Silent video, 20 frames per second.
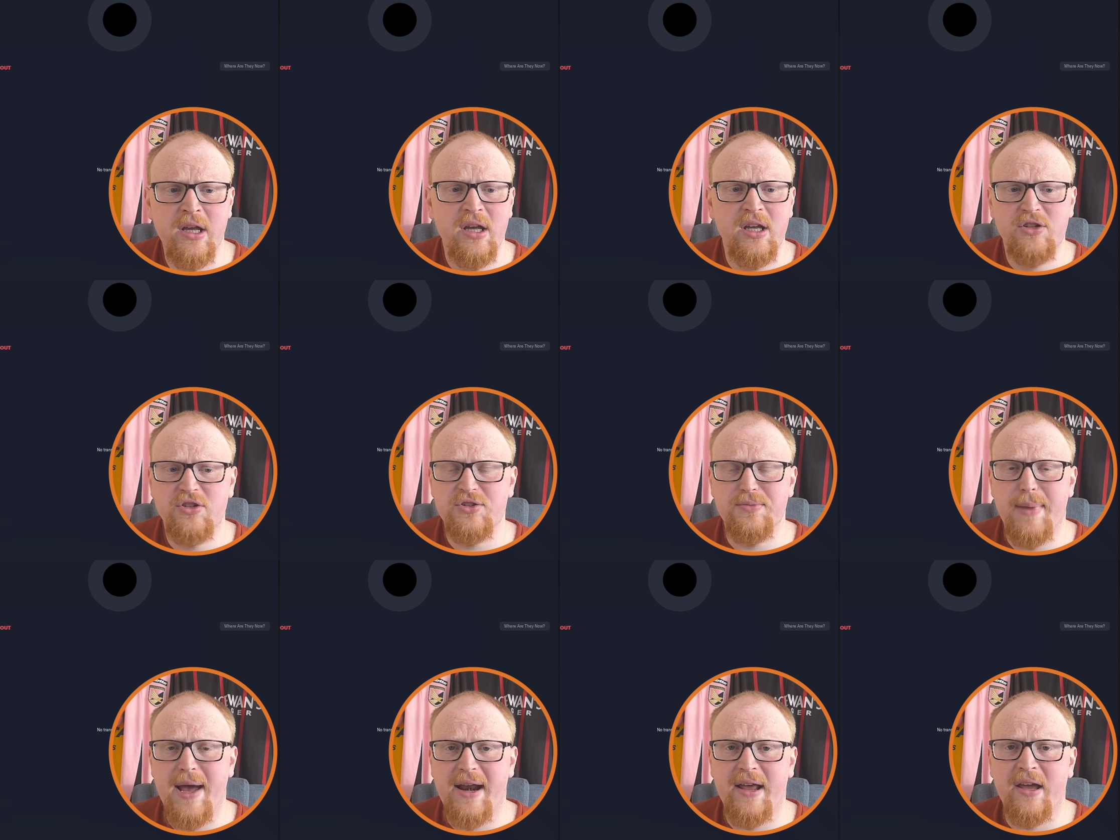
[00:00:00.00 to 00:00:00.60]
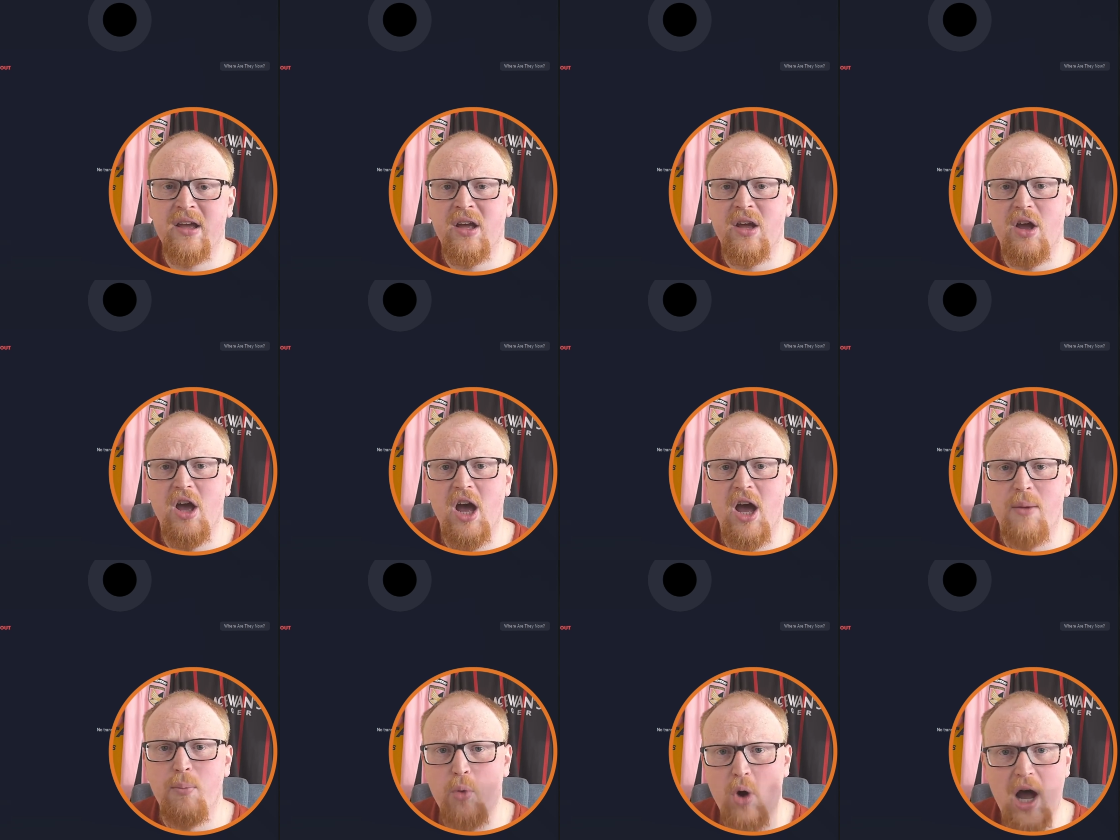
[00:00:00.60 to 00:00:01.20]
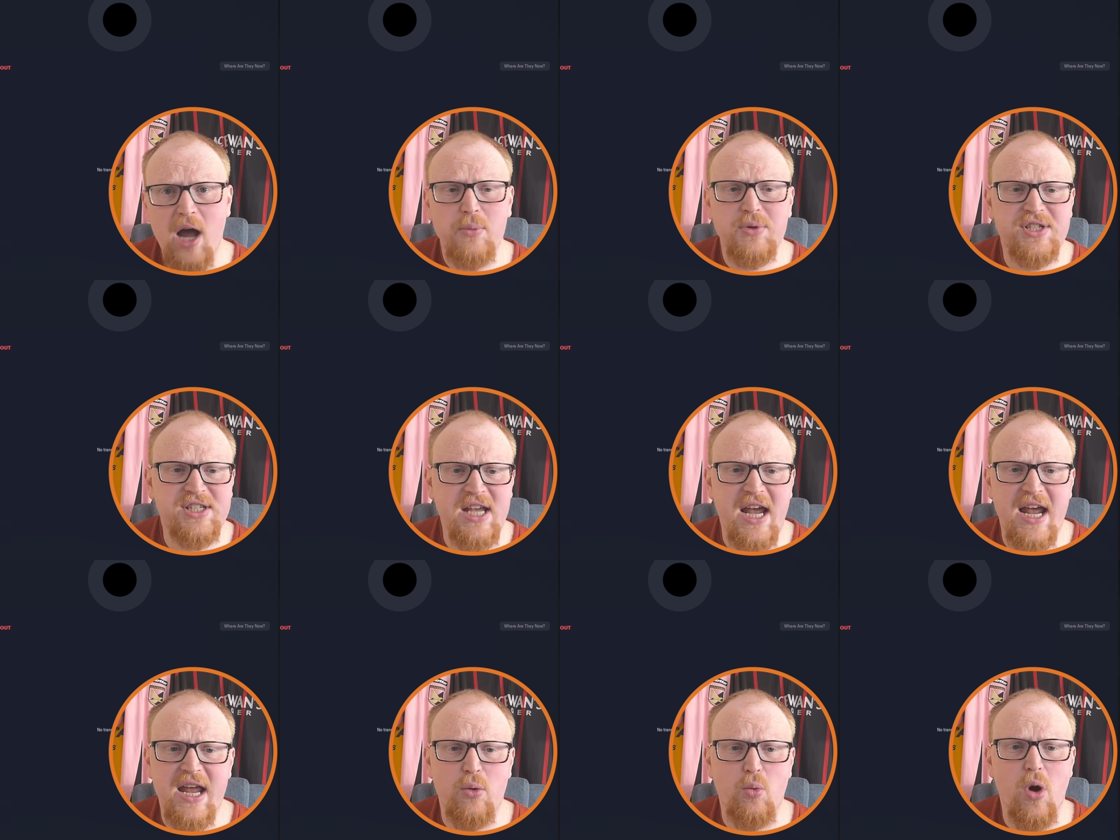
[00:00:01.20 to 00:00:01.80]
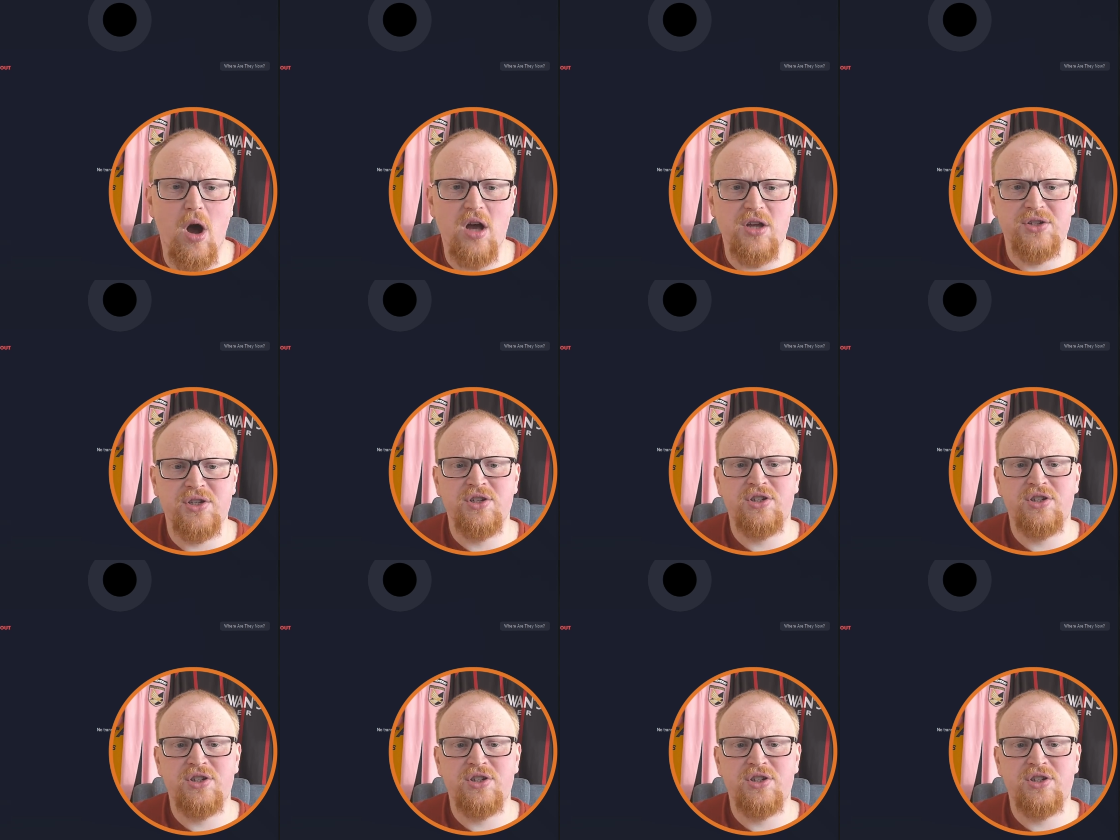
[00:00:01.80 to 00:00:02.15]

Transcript: Doesn't matter. What I was saying was,